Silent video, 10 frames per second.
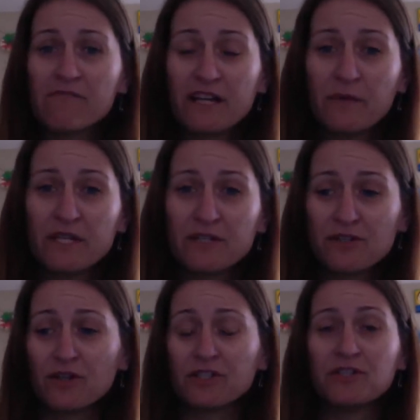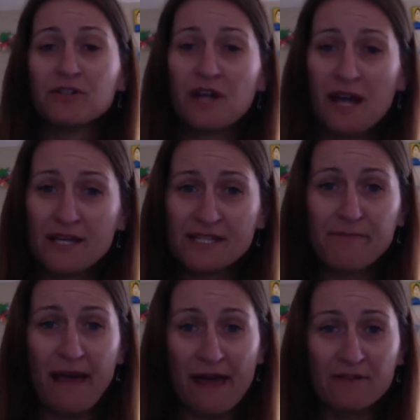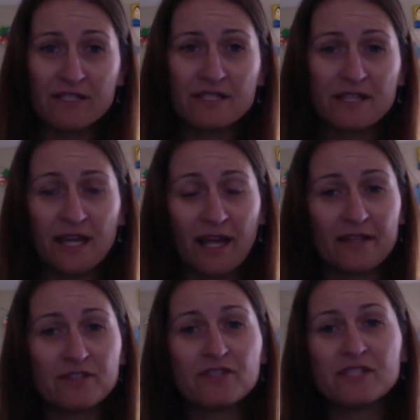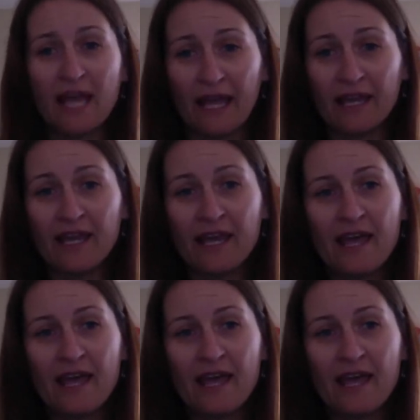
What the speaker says: really wanted to talk to you guys about today.